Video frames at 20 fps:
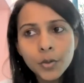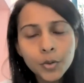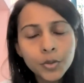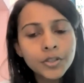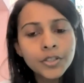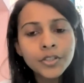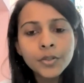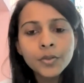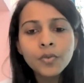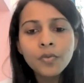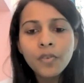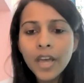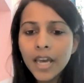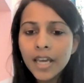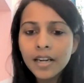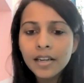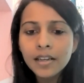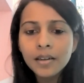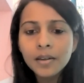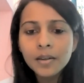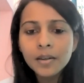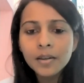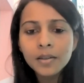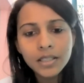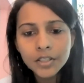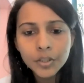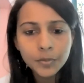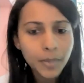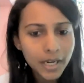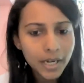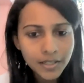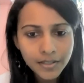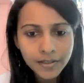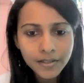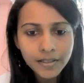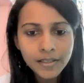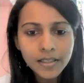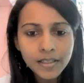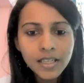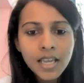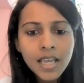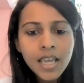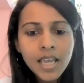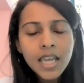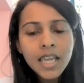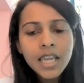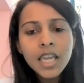used to wear a spectacle,